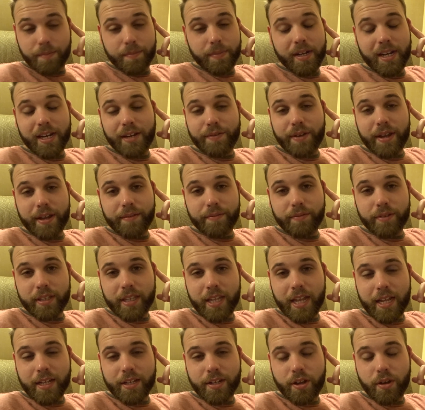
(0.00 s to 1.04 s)
anyway, with
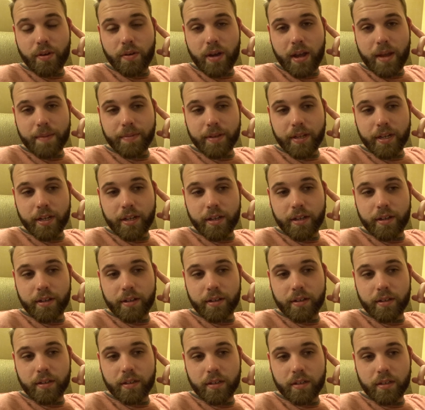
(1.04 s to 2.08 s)
that note, I'm
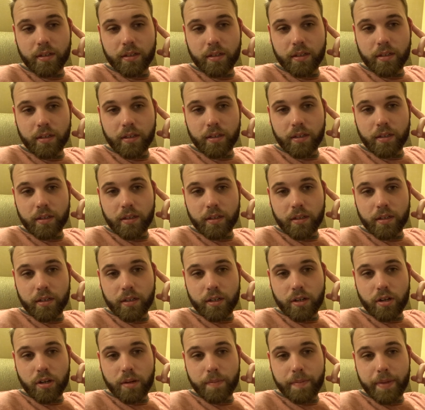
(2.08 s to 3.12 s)
gonna
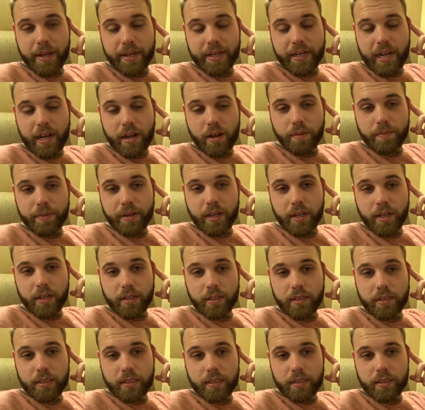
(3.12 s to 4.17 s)
go to bed now
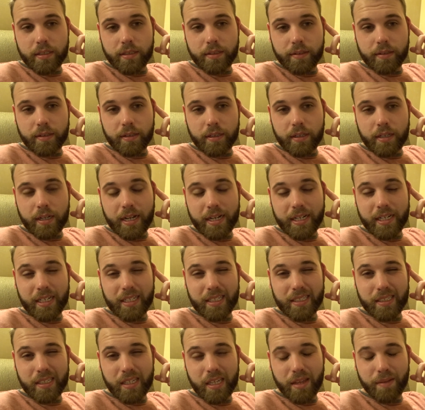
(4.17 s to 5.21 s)
because I
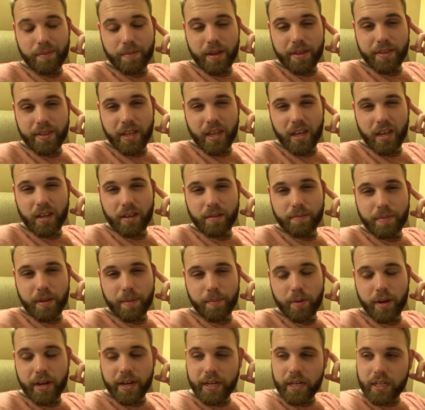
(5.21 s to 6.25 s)
need sleep. I think my
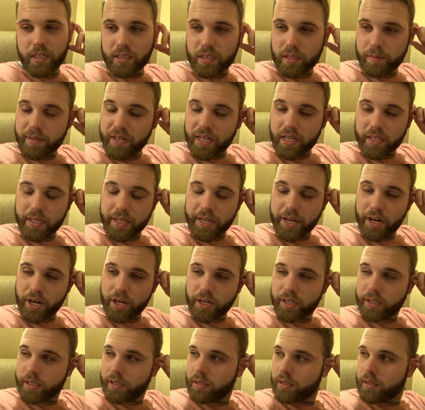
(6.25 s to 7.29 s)
brain needs to be
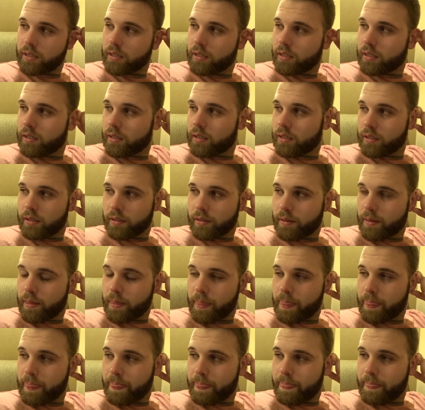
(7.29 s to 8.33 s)
cleared, and
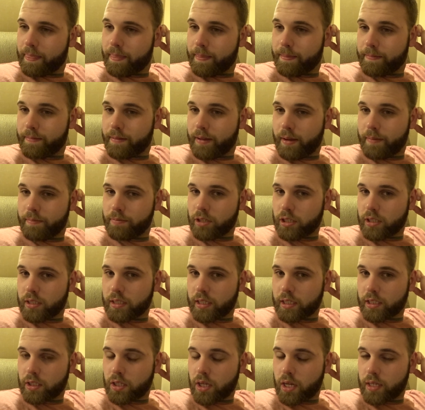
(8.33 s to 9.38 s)
I'm just
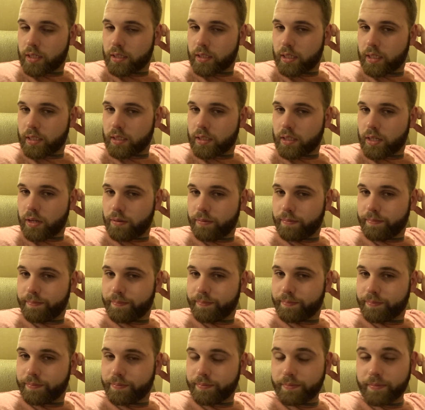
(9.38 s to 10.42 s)
exhausted. So
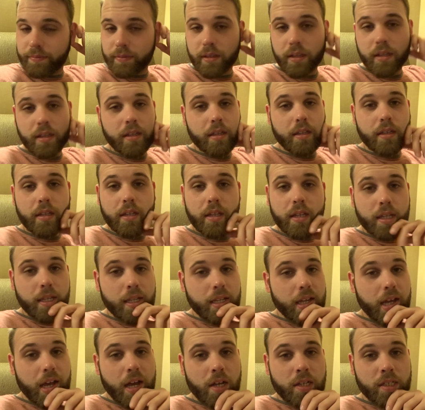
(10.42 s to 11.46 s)

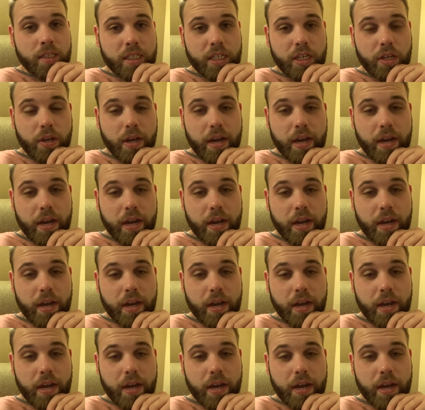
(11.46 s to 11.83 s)
I'll see you